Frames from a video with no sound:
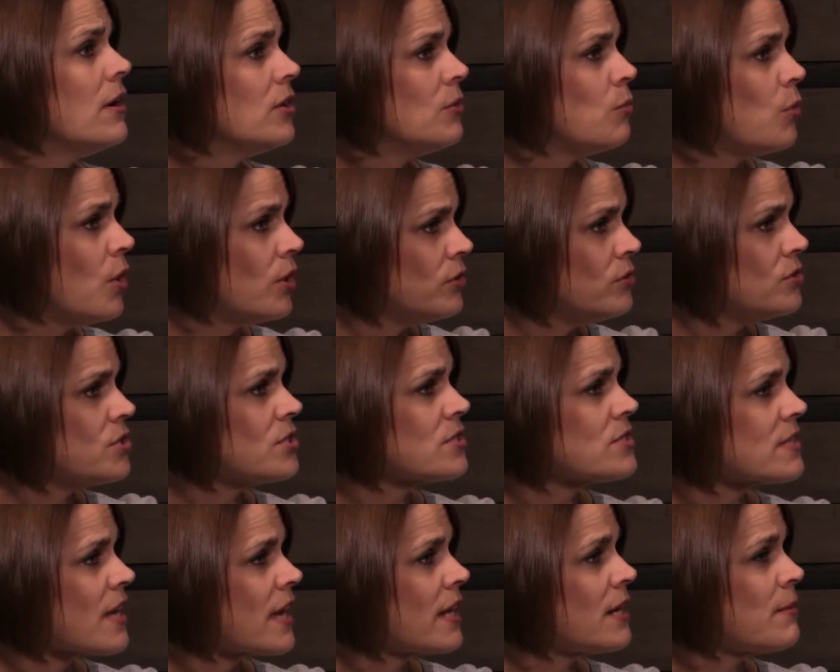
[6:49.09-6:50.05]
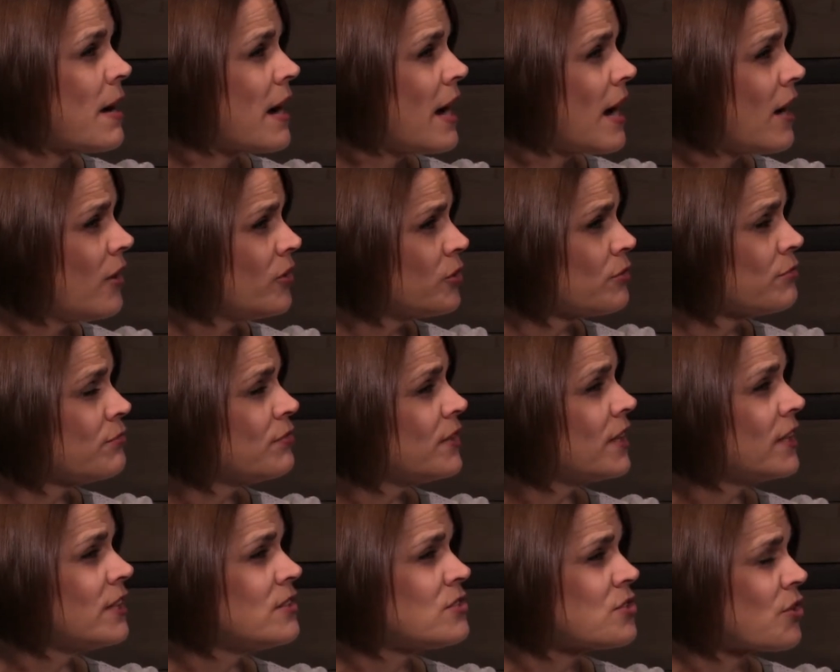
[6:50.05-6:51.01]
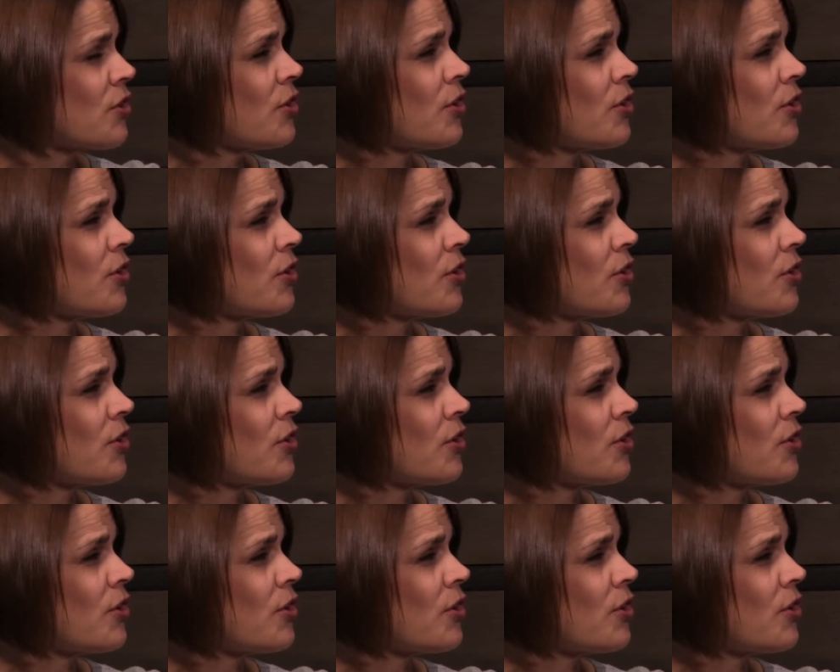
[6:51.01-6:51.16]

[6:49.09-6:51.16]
what you just said about how your feelings are